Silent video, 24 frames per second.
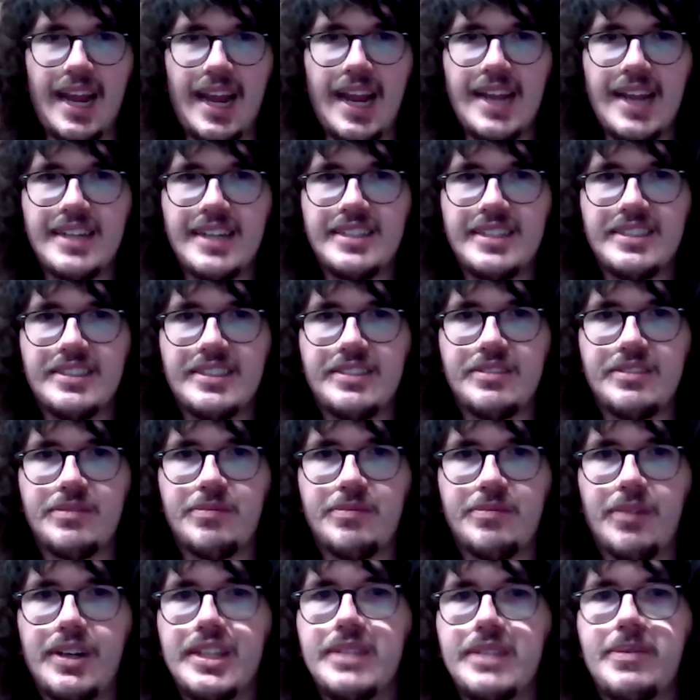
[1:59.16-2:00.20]
And
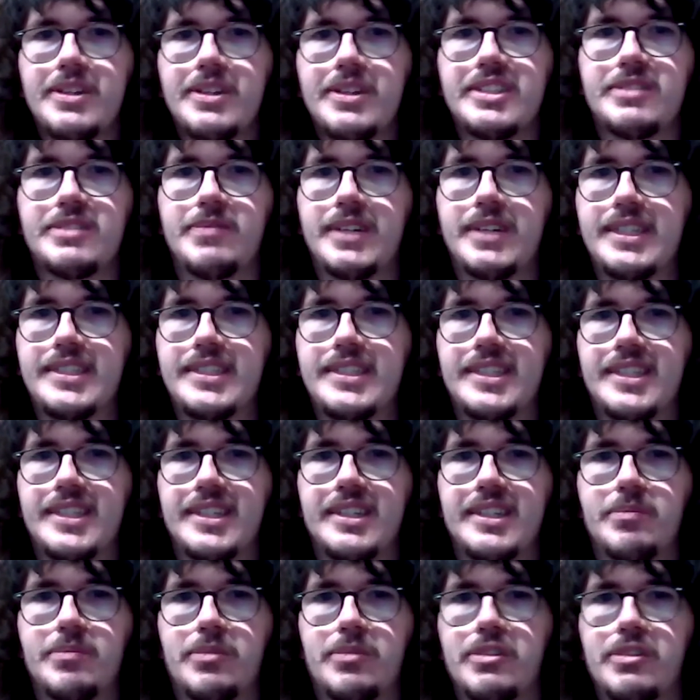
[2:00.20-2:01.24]
what are the most
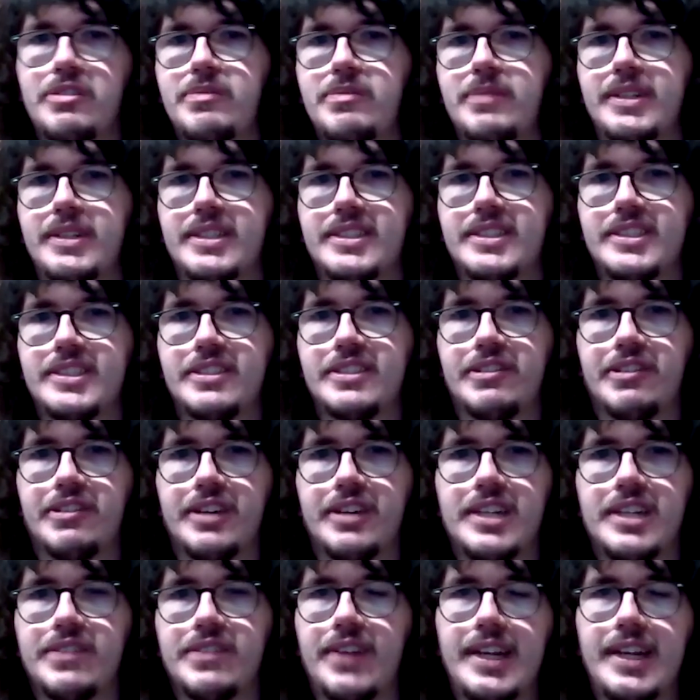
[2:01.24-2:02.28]
recent improvements or
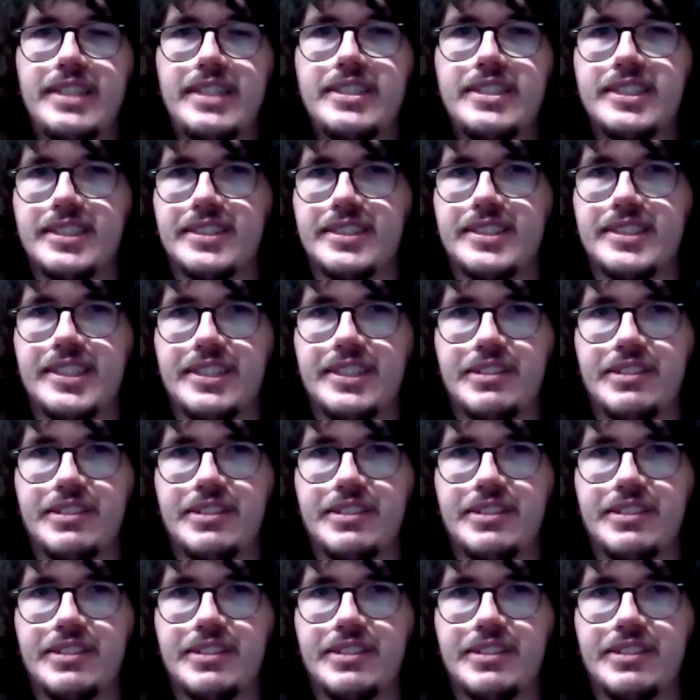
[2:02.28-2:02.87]
innovations